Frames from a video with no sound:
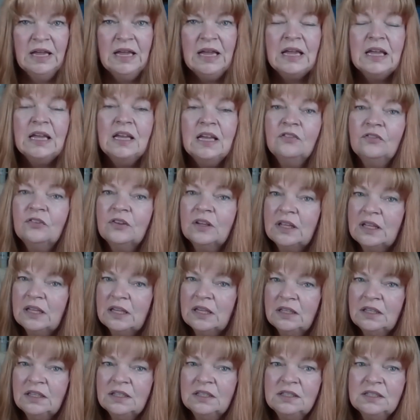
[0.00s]
If a
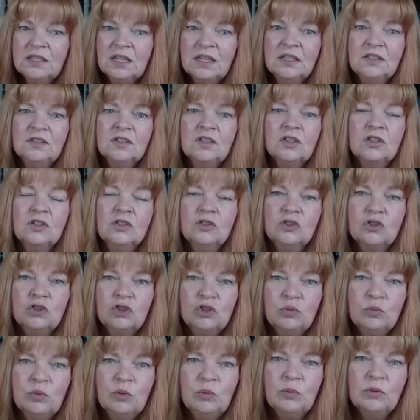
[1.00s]
kit contains
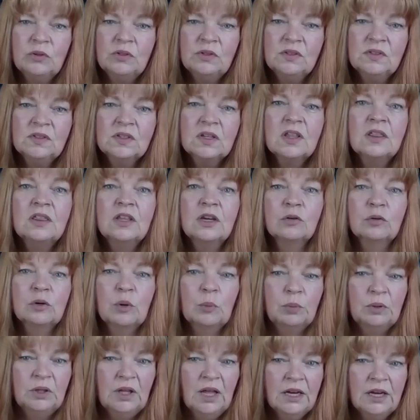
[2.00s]
consumables, they're
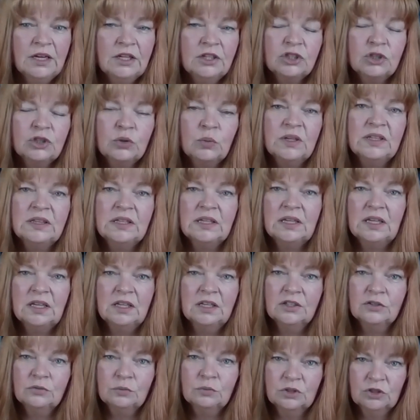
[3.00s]
replenished when the kit
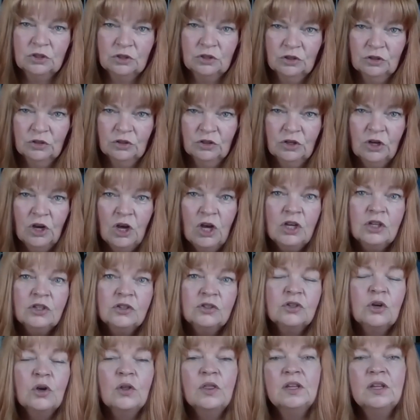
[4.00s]
is returned
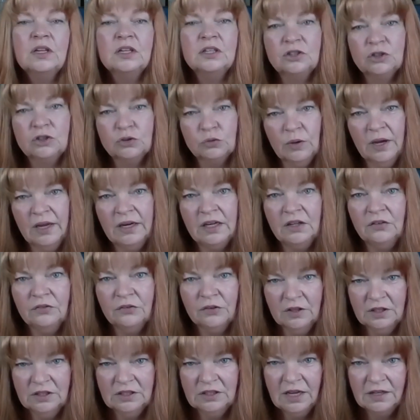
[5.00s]
so that it's ready
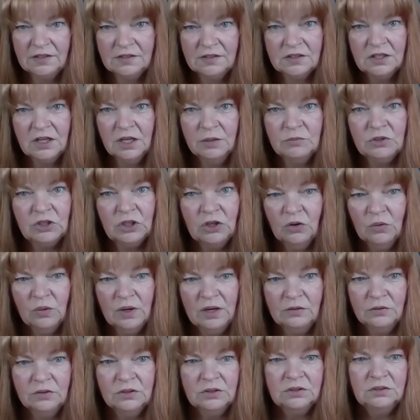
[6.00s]
for the next time to go
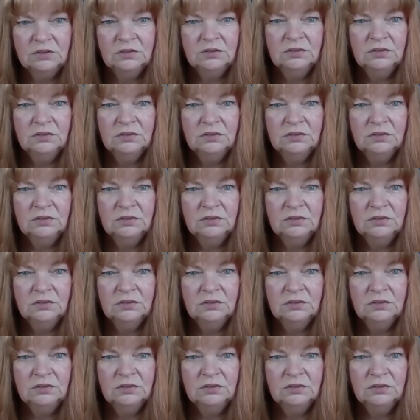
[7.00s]
out.